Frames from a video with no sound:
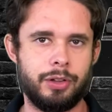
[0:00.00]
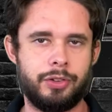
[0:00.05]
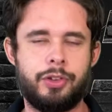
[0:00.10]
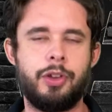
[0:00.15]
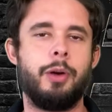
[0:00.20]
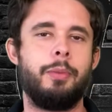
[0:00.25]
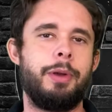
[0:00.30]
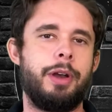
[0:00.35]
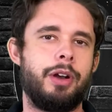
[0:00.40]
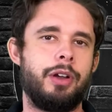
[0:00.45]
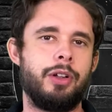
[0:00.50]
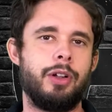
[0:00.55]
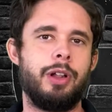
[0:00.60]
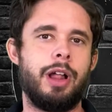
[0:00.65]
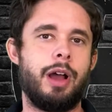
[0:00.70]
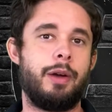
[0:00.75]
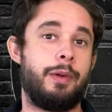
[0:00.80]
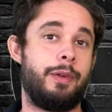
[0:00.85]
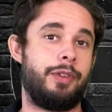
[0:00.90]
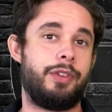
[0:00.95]
It's no miracle,
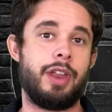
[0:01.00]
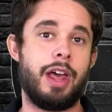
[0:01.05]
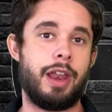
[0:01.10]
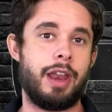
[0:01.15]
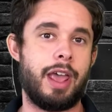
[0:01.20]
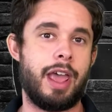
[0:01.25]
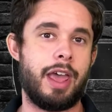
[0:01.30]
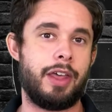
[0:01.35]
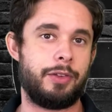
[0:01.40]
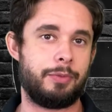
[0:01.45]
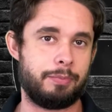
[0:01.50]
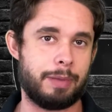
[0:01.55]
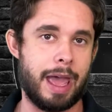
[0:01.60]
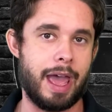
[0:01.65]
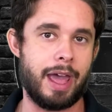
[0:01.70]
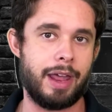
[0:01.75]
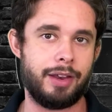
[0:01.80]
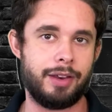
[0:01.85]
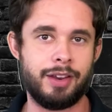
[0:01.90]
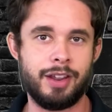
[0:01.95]
however, it's not as
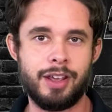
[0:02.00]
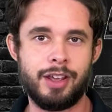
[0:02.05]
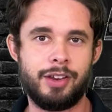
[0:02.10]
bad.